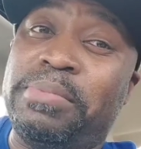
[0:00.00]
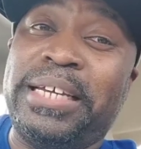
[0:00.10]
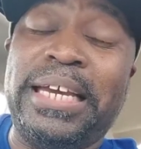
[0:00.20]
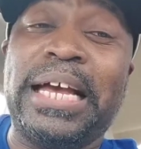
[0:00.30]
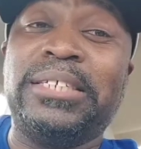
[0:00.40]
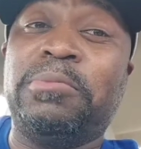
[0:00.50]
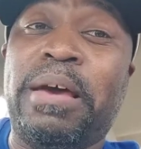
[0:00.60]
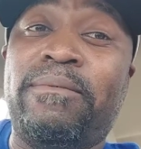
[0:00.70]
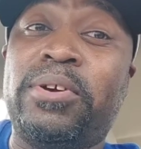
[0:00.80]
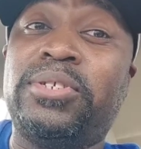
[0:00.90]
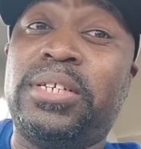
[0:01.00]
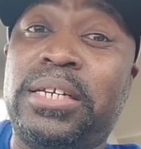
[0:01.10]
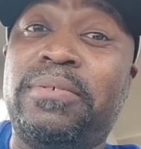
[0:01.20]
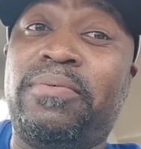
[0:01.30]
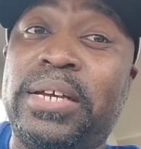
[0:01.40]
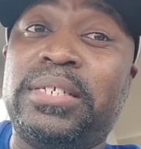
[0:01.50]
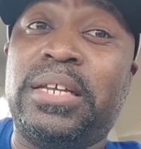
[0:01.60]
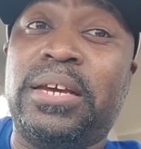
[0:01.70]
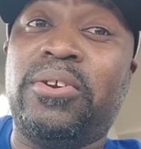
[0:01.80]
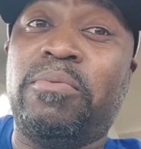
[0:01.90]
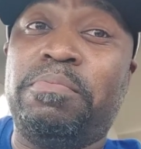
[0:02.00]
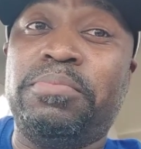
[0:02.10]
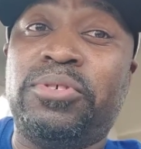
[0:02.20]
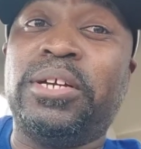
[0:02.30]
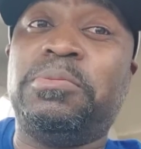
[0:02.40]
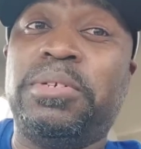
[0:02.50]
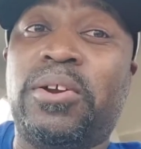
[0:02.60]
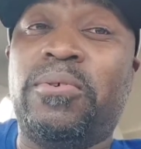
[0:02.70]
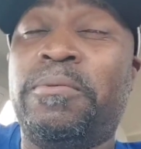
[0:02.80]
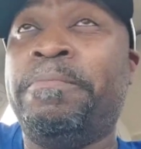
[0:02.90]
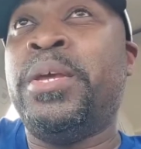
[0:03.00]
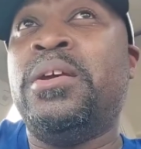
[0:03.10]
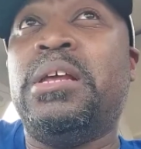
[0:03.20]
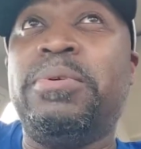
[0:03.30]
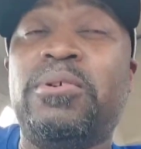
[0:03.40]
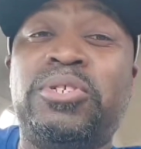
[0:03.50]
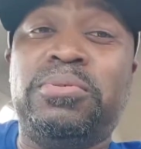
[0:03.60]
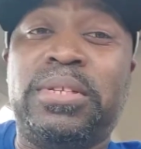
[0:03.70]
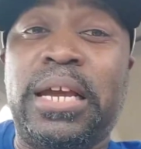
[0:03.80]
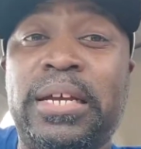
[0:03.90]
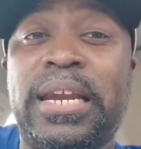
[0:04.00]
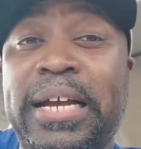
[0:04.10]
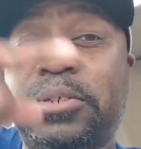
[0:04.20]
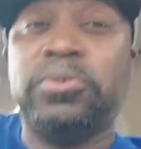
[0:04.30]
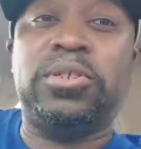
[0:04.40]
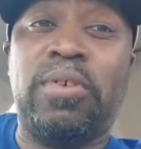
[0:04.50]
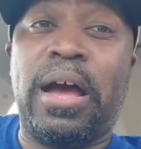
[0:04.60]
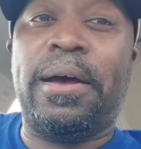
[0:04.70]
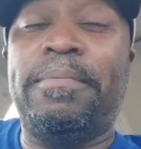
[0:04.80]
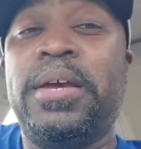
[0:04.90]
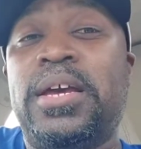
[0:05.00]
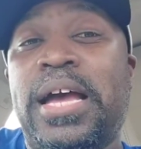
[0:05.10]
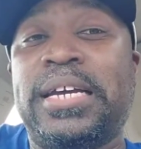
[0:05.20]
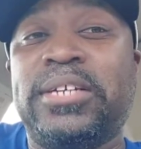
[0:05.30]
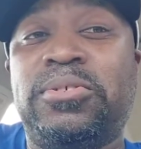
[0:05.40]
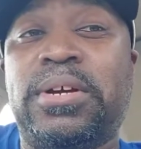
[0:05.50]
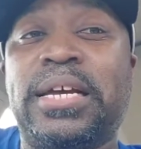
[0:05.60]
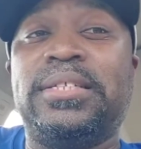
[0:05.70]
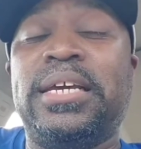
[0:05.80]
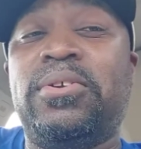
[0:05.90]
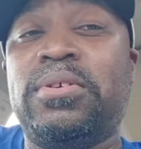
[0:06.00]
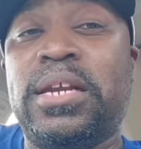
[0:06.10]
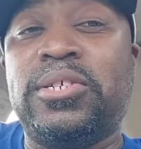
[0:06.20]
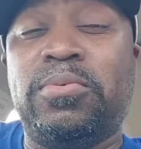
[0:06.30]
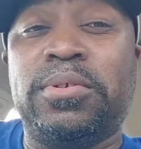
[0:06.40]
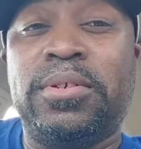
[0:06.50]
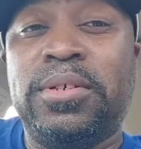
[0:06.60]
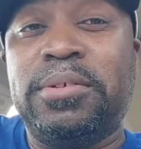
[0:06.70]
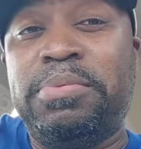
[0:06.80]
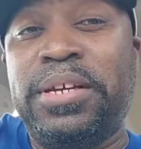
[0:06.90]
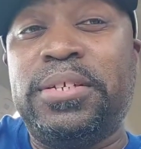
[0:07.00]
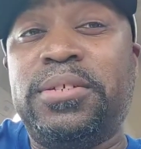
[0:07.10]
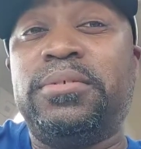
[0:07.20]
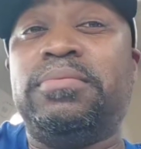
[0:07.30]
But he got some adversity to face there, though. Trust me, though. Let me know what you think. Like and subscribe. I'll catch you guys later on the next one. Peace.